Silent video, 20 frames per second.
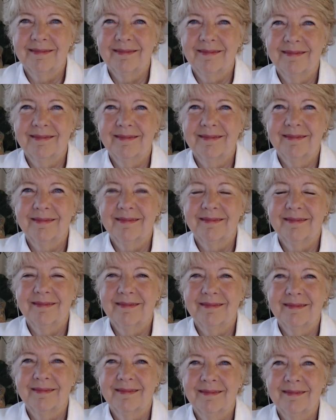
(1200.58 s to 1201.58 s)

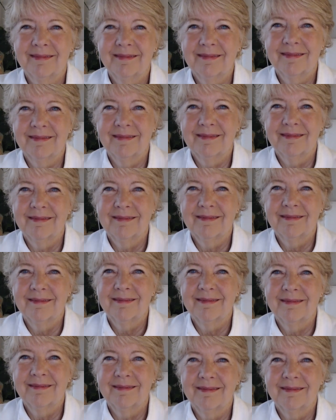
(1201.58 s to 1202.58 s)

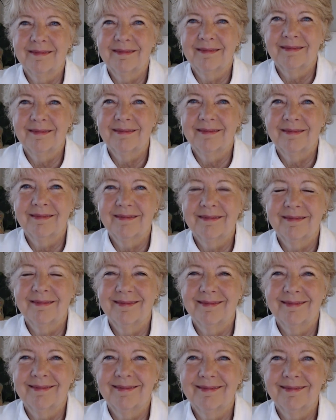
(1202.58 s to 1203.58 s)

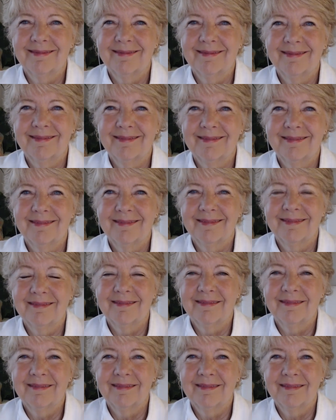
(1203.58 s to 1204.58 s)

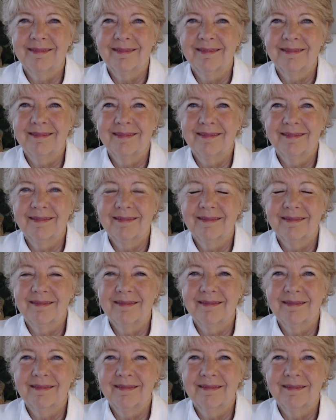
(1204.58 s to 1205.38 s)
This person isn't speaking.